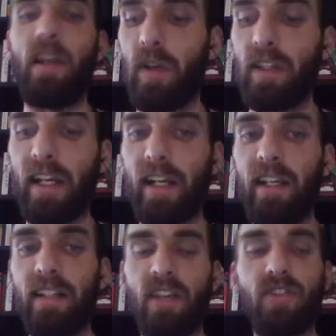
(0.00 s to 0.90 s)
Like
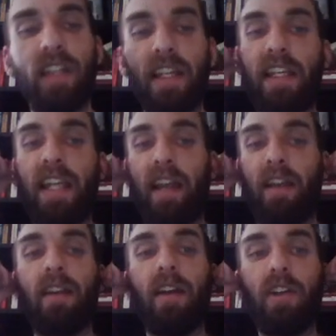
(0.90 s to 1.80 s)
essentially like he can't
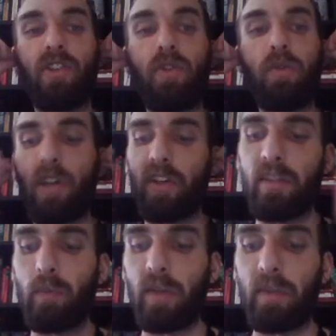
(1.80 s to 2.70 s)
shoot darts at
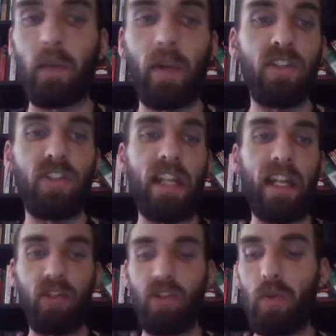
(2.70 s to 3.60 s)
point blank range, and he can't
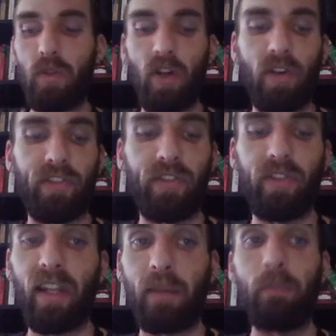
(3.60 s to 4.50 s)
shoot darts
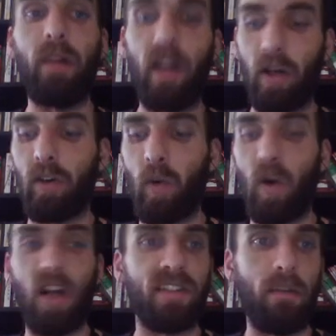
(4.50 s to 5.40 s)
like across
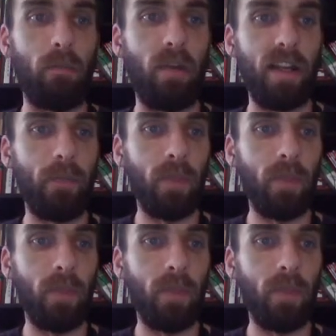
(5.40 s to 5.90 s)
somebody.